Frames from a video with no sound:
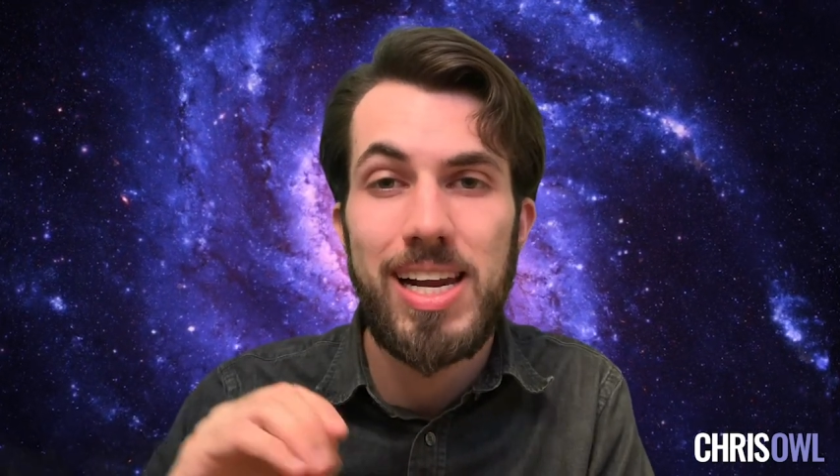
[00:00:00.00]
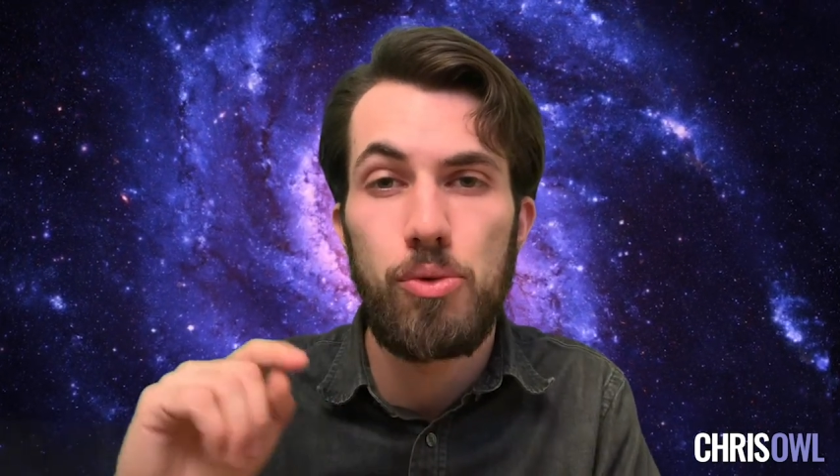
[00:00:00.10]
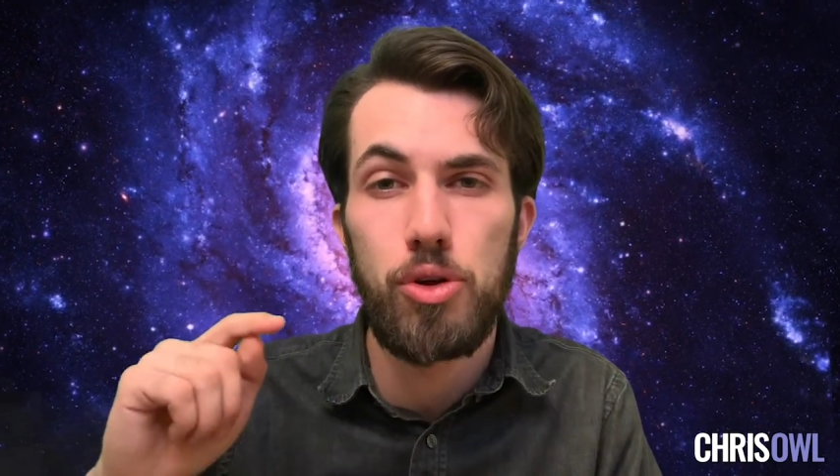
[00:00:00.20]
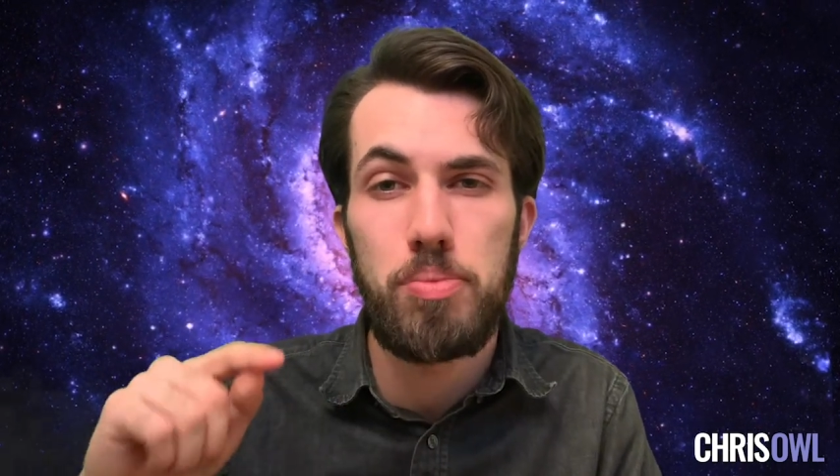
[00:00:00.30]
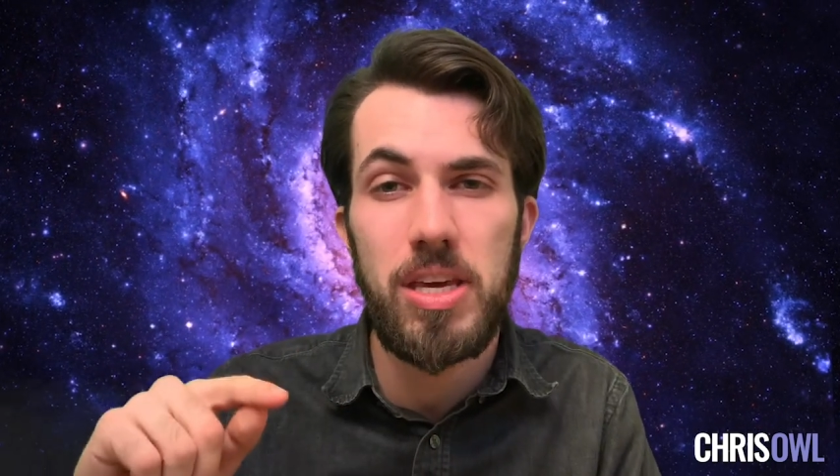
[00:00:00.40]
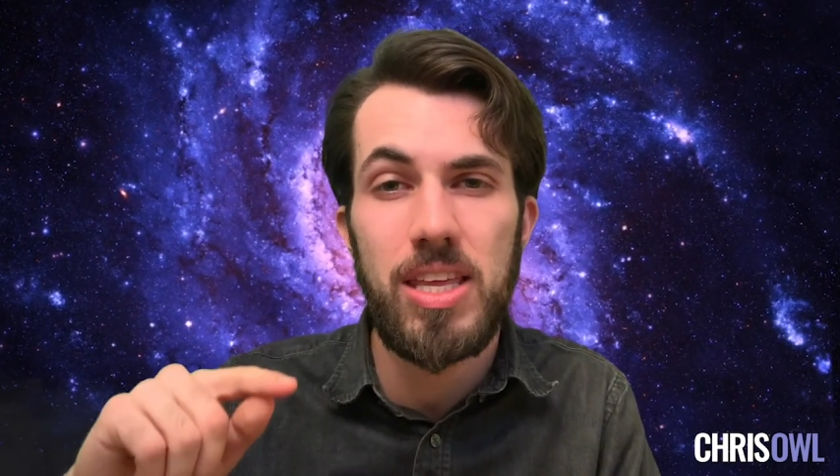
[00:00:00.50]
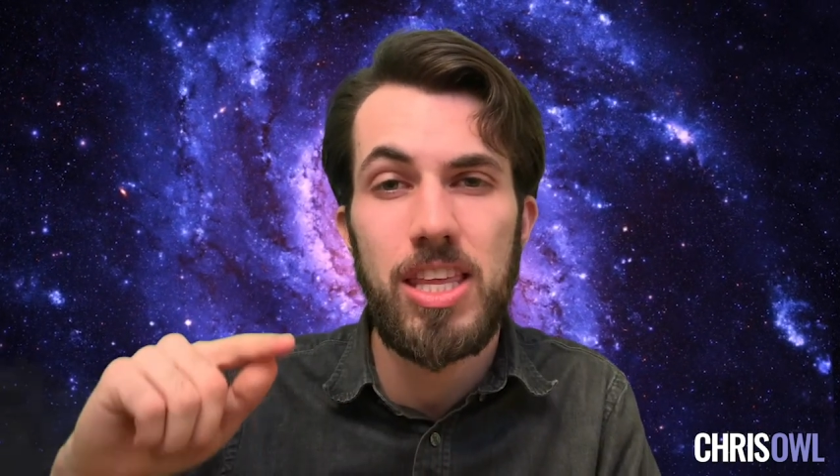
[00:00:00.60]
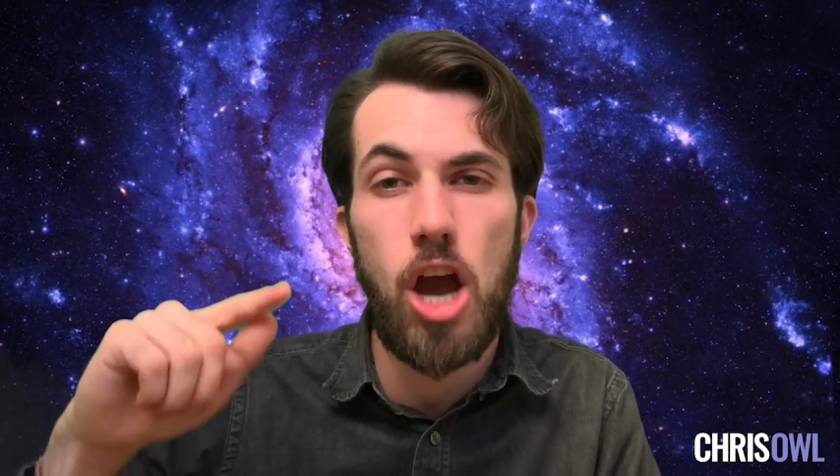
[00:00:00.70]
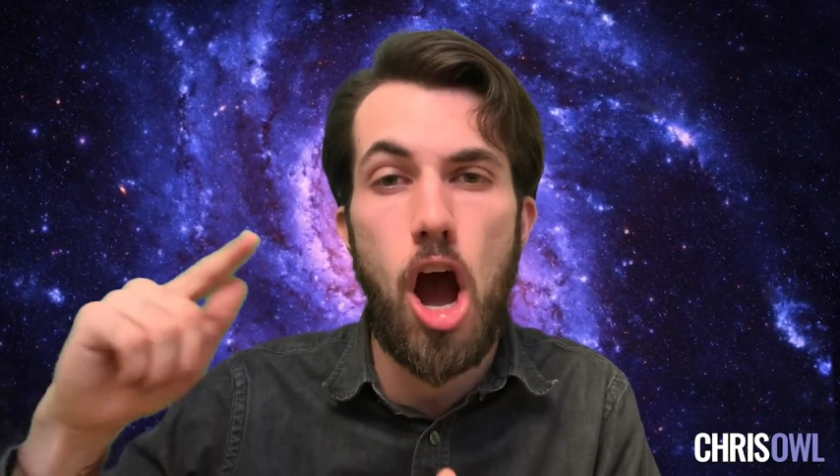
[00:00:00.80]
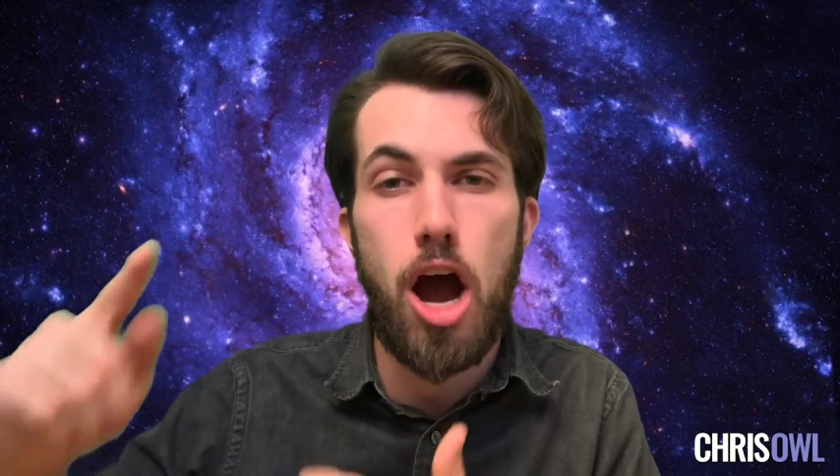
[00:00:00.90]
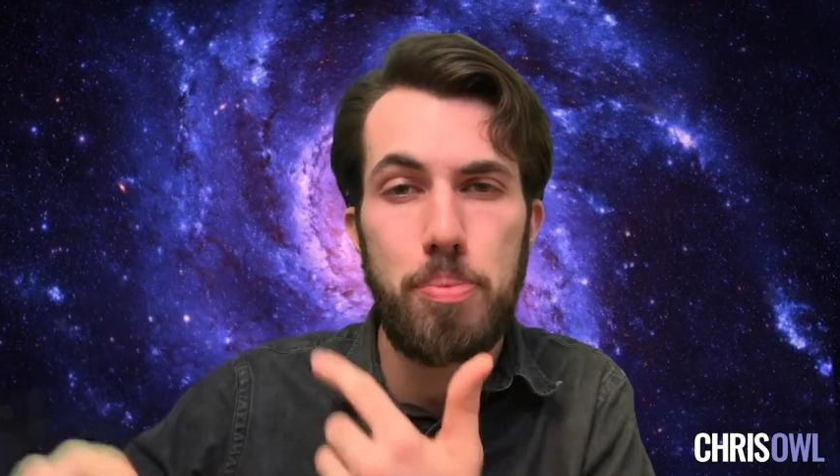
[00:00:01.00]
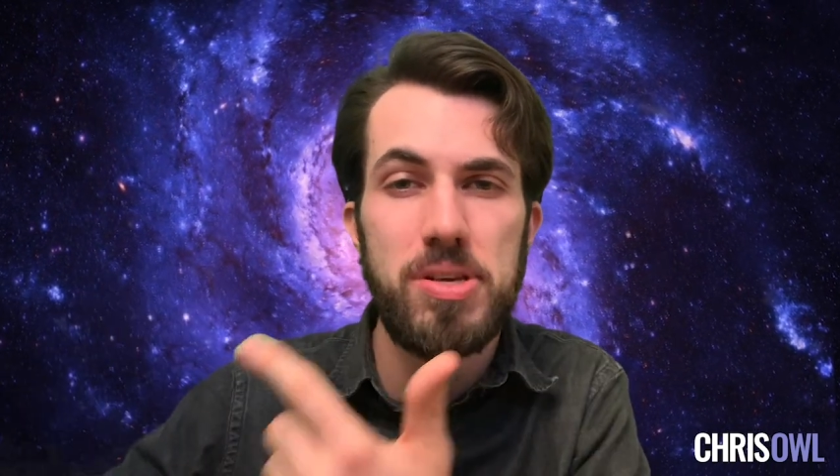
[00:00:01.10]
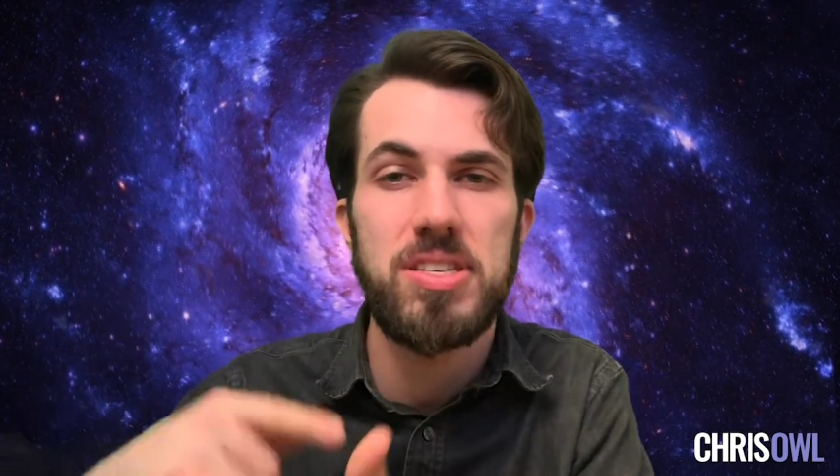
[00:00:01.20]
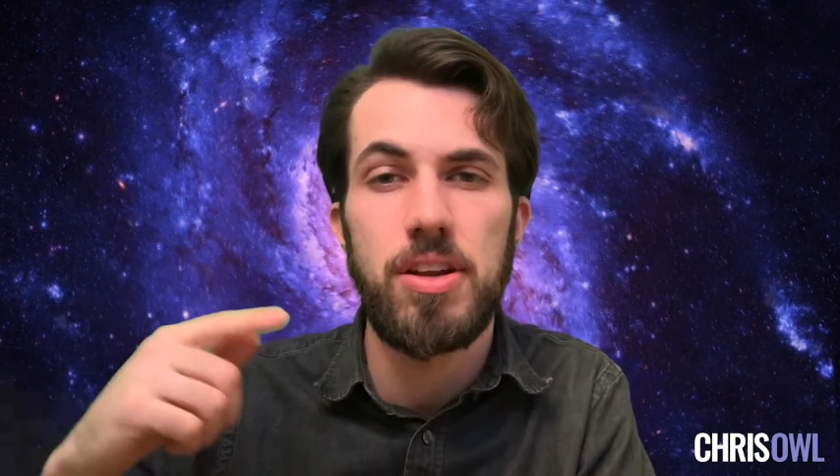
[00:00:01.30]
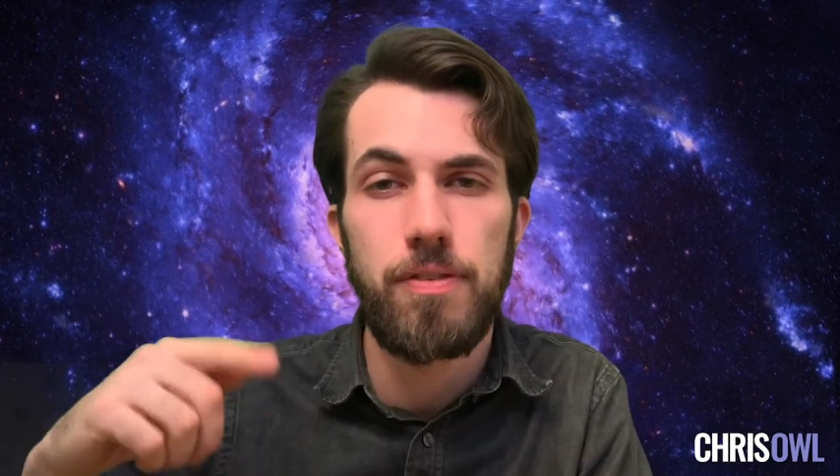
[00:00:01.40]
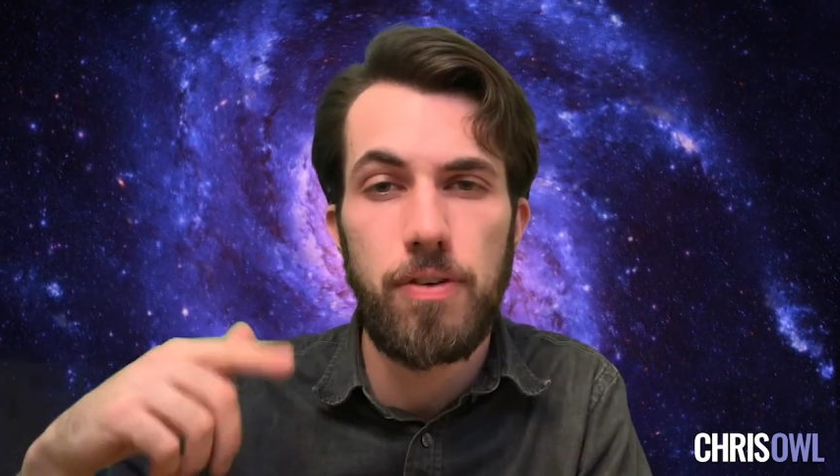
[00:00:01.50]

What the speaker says: would be the opposite of